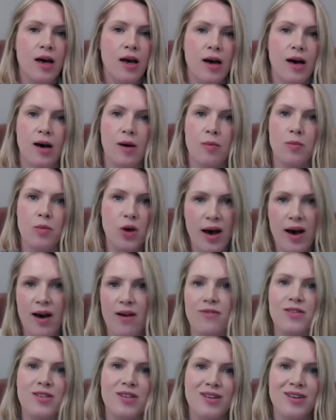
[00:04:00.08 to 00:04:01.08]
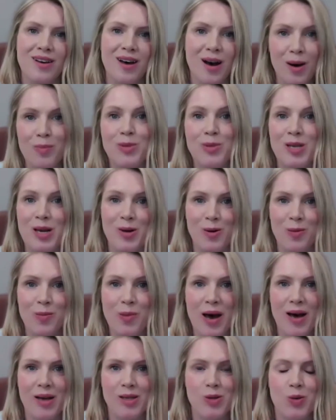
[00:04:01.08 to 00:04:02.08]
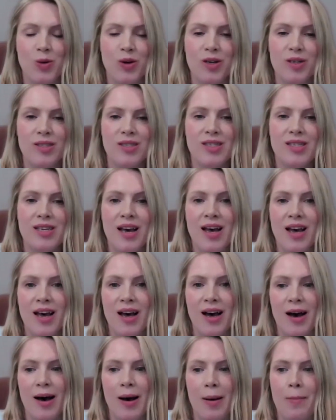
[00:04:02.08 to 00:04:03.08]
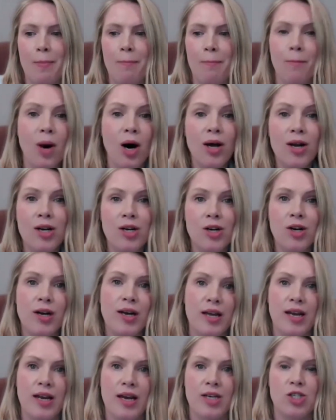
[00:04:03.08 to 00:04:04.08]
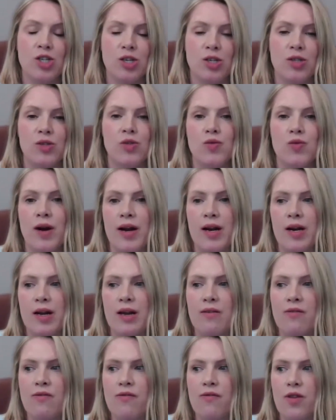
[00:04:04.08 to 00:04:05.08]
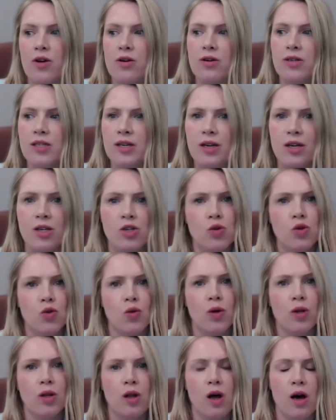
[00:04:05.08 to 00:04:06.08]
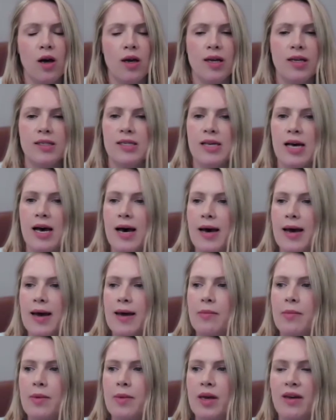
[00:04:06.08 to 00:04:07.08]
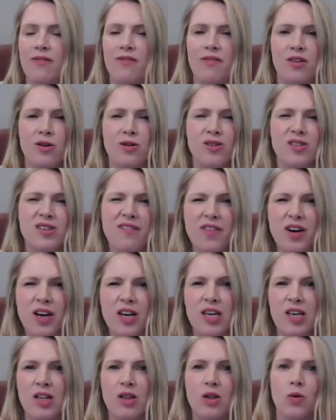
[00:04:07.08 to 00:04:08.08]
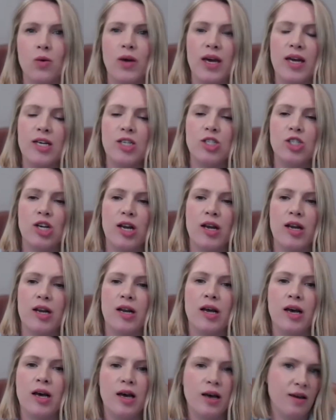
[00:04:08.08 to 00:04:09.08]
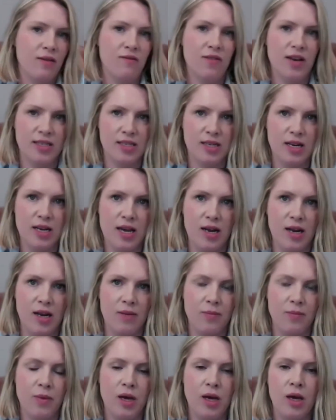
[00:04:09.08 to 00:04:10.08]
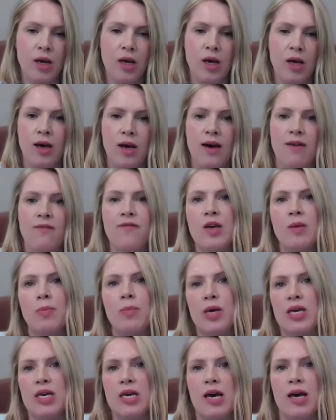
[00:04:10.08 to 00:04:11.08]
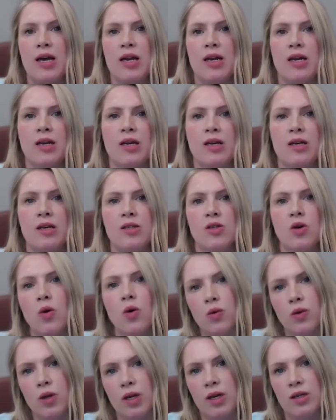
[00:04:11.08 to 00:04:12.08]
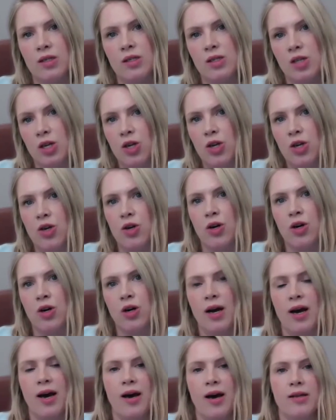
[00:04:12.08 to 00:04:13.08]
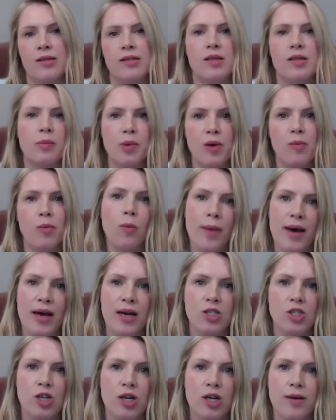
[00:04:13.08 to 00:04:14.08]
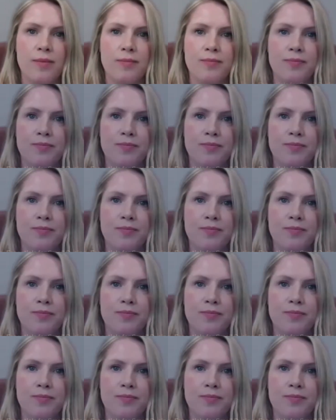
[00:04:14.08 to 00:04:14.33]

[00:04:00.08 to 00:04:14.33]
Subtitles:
You have to update your passwords. Monitor connections, right? If there's an unusual login time, if there's a funky location, investigate it. A VPN is only as secure as the people managing it.